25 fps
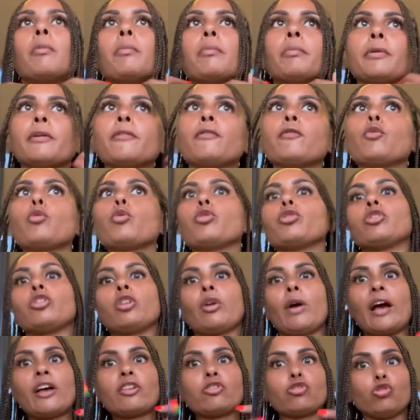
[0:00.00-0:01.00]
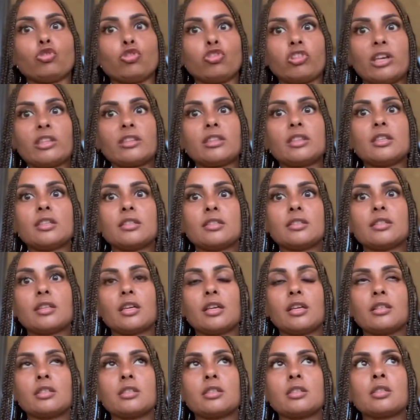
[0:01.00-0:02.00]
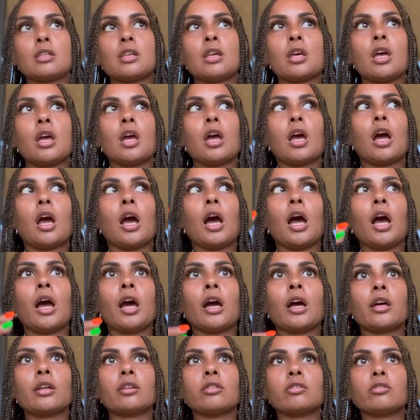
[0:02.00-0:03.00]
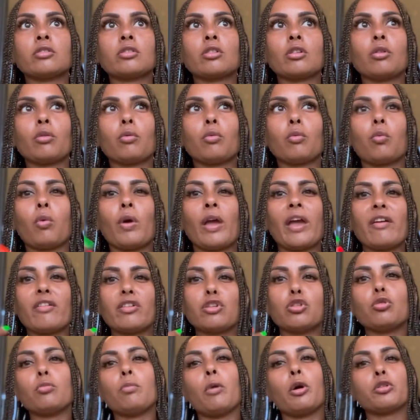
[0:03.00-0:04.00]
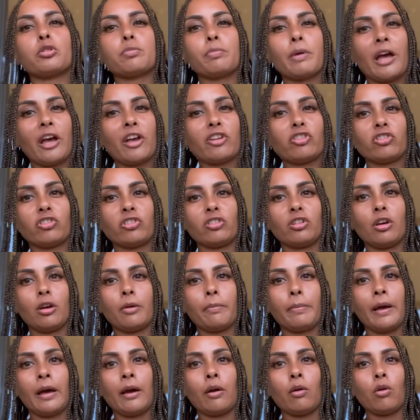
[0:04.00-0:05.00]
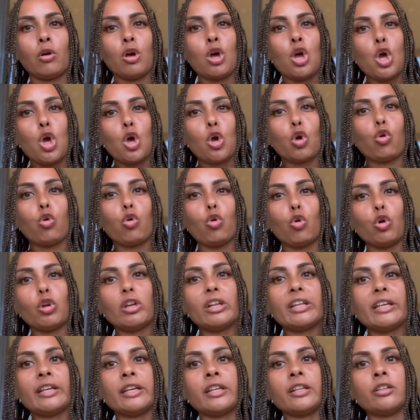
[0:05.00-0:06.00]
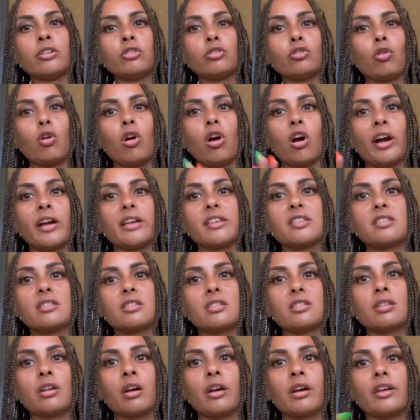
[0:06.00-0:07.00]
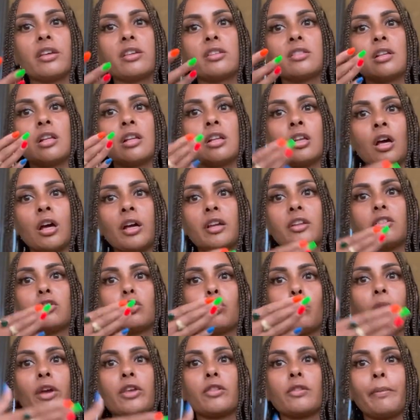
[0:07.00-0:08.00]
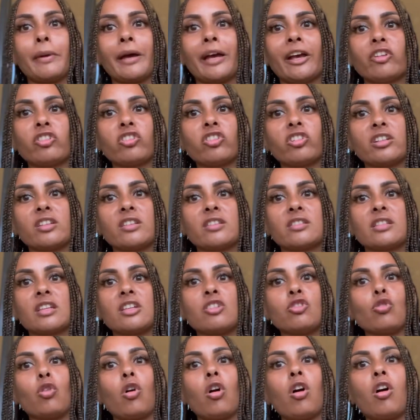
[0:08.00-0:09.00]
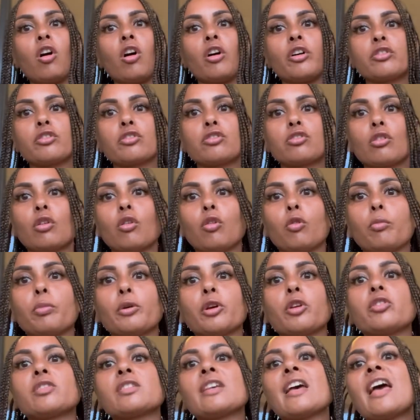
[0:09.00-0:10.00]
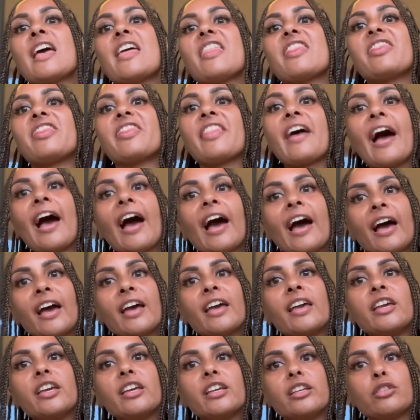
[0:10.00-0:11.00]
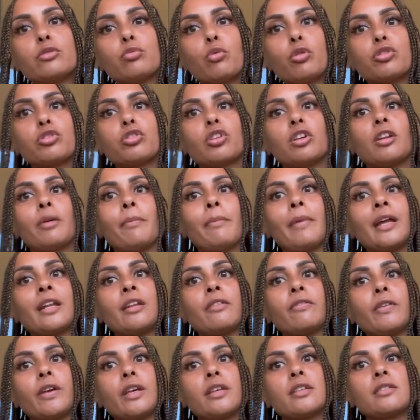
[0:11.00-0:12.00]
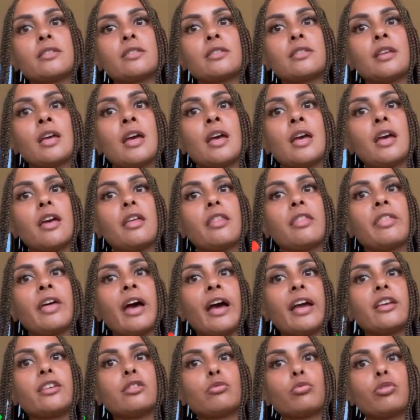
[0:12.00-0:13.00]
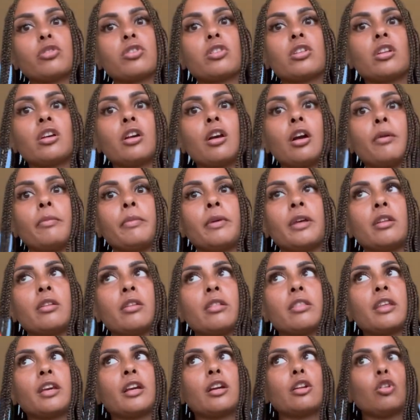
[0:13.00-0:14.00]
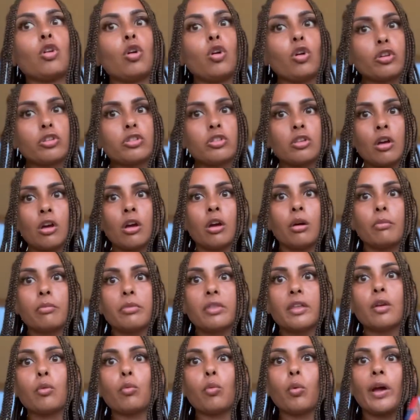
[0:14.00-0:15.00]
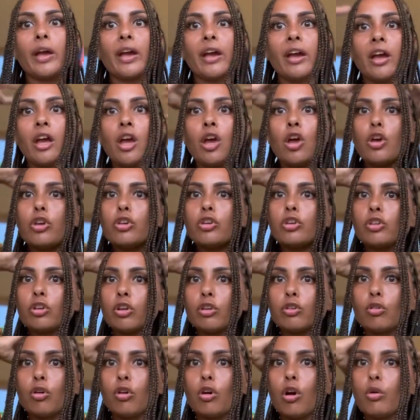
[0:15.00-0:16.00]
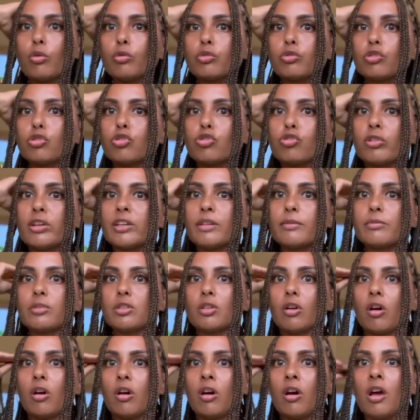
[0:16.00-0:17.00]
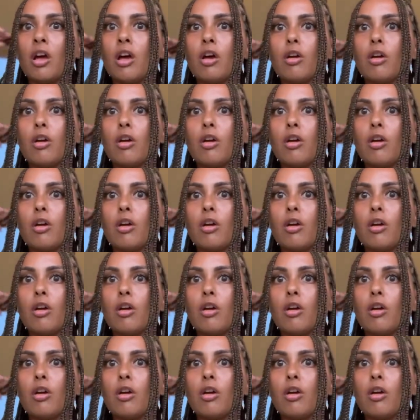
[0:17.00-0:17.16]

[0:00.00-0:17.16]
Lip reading: Before, you know, as you shed these skins? And where are you most passionate about? Call in your highest desires, align to where the passion is in your heart and soul, because that is what's going to manifest. that is what's going to come in. Think longer term, think where, you know, your goals and dreams are.